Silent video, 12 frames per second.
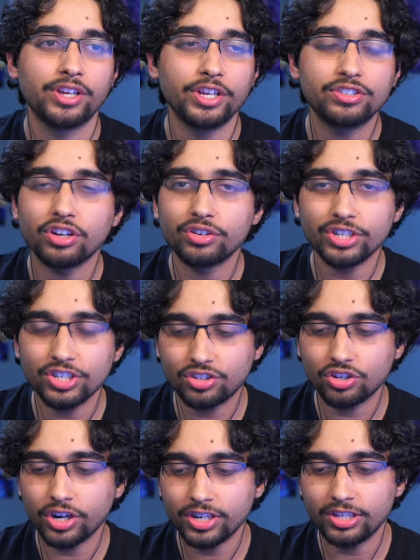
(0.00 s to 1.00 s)
It's already
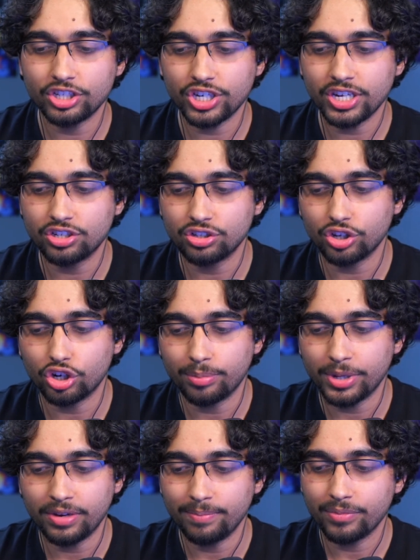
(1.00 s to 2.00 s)
started to change a little
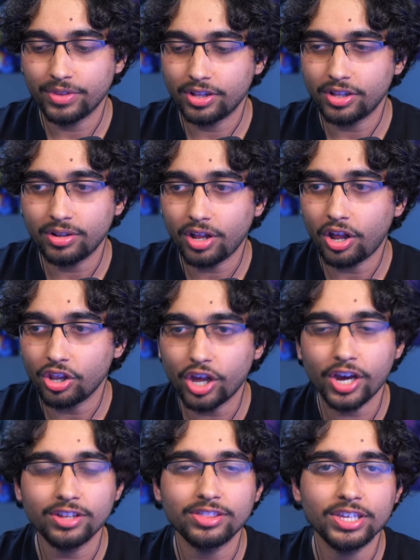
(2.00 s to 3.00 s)
bit, a
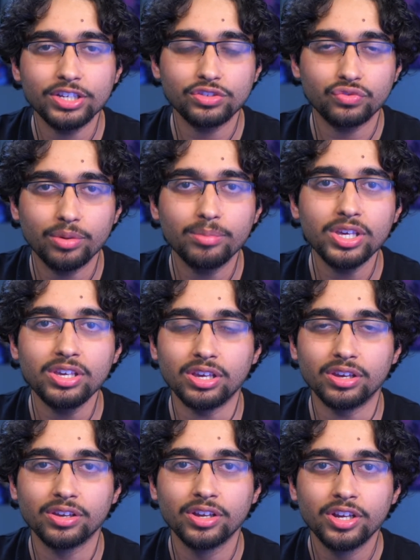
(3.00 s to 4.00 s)
lot of things for
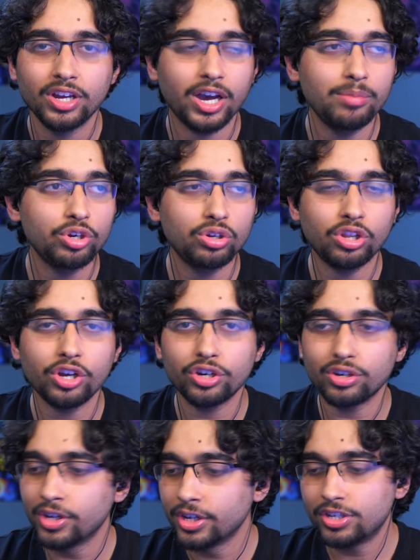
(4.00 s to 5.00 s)
me. I'm no
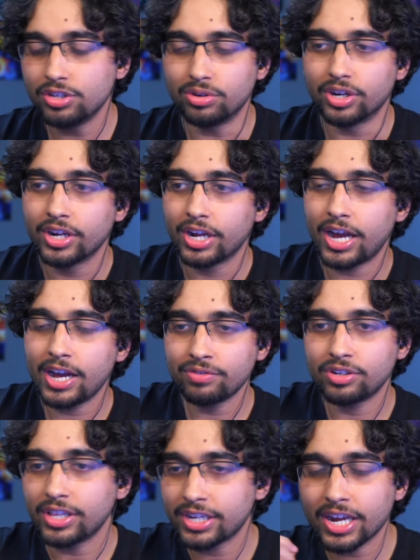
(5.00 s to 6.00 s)
longer, dude,
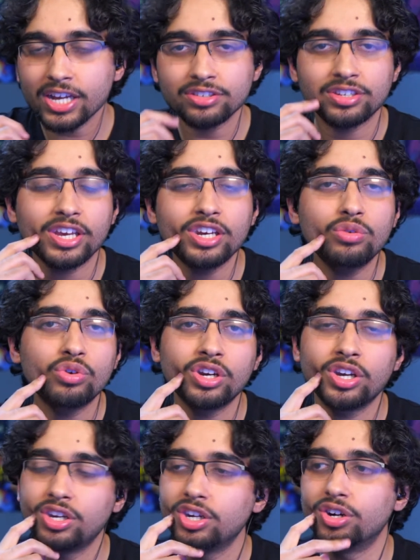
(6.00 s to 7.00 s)
ask anyone
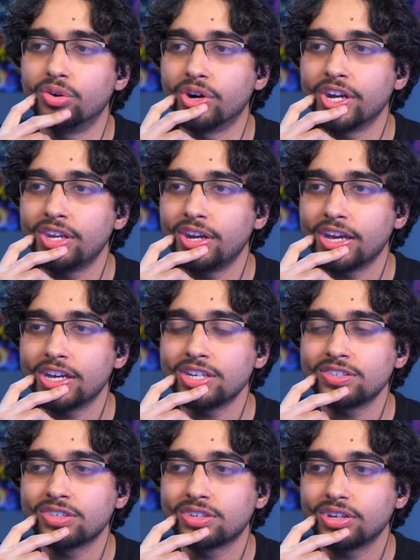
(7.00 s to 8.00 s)
I know, right?
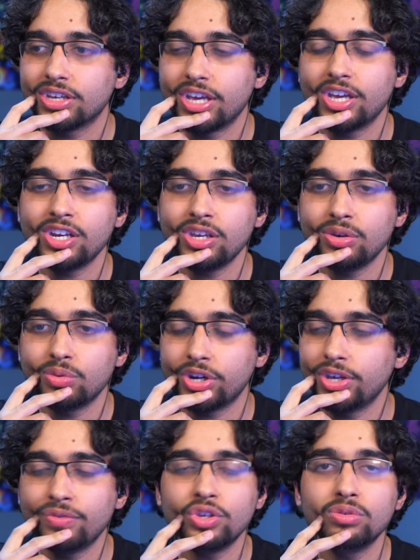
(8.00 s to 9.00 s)
Ask anyone,
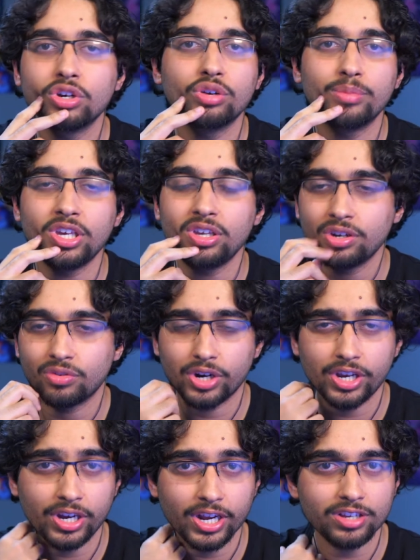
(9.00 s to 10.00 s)
if you know me,
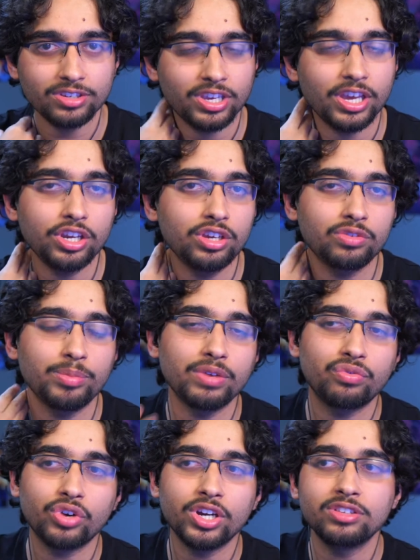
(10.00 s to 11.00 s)
right? Ask any of my
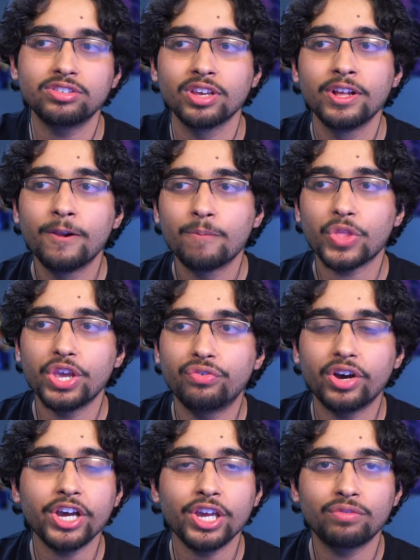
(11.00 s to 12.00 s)
friends if
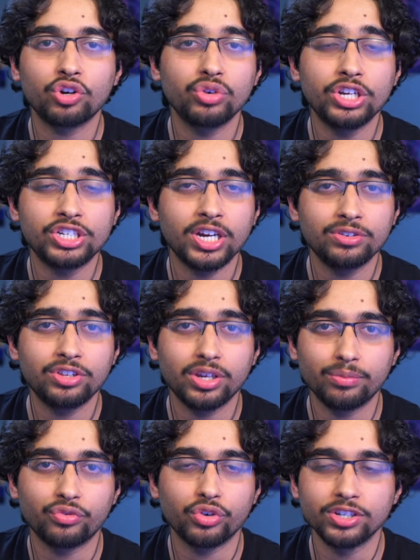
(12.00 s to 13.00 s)
I ever reach out to them
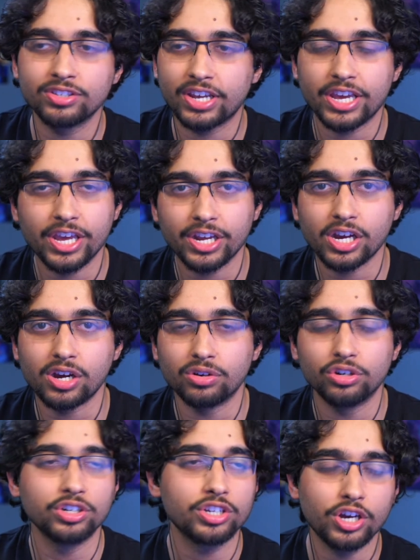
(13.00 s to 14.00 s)
first to hang out
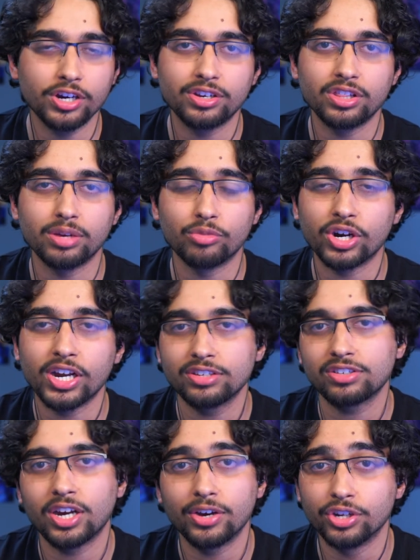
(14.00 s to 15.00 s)
or talk to them or
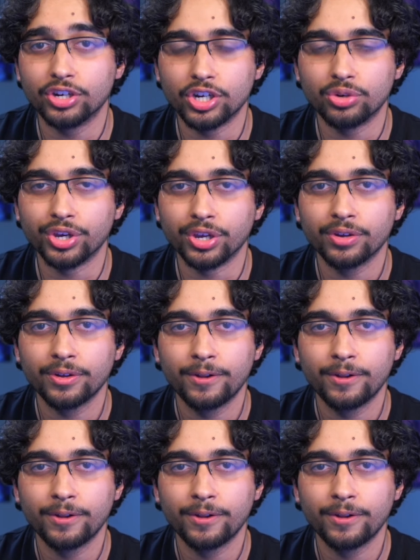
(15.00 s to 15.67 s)
ask how they're doing.